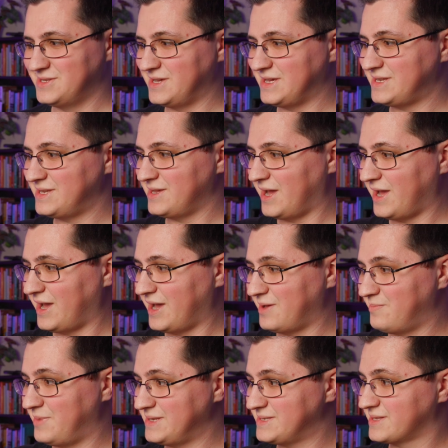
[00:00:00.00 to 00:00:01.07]
It
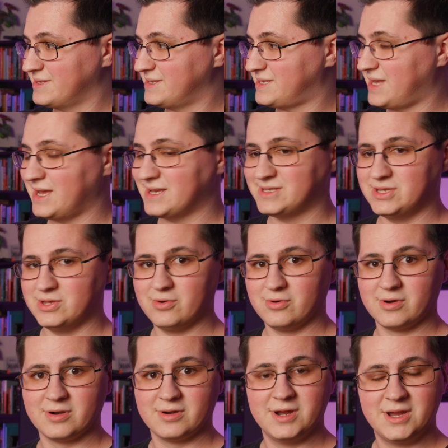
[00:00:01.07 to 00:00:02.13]
basically takes
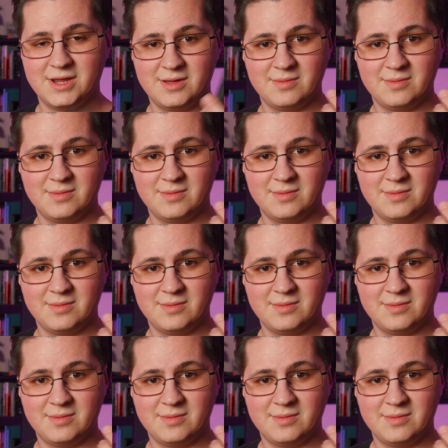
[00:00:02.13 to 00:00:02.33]
your